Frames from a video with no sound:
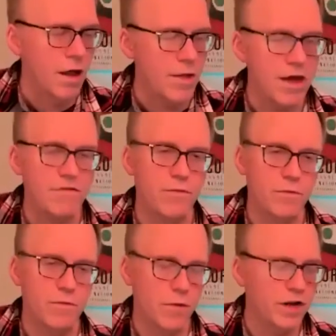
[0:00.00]
And then
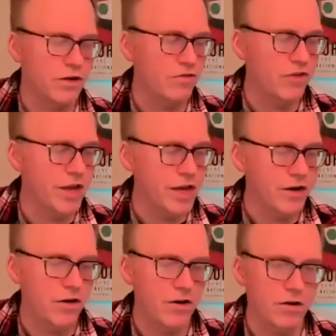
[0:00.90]
when it goes to the A
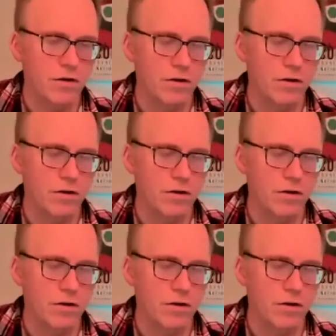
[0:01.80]
chord,